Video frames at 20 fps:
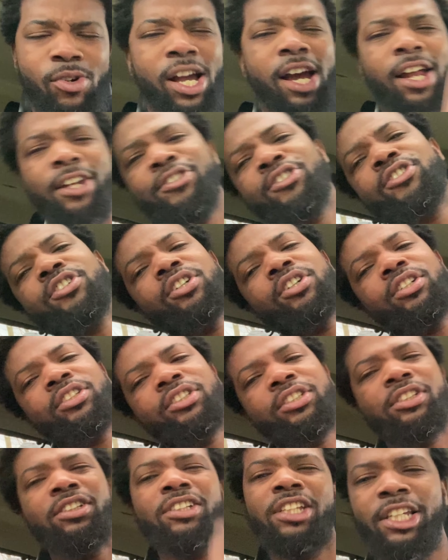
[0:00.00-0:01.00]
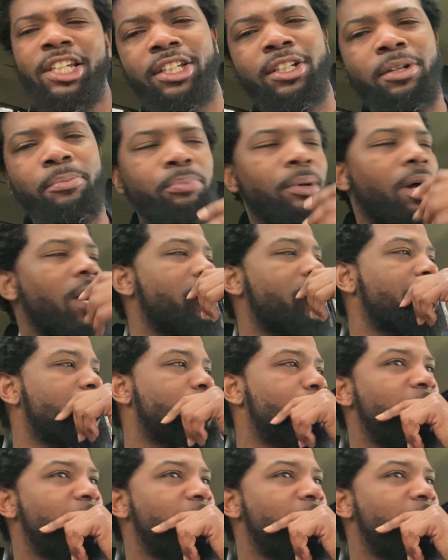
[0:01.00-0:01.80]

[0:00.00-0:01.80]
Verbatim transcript: God is good. It's link in the bio,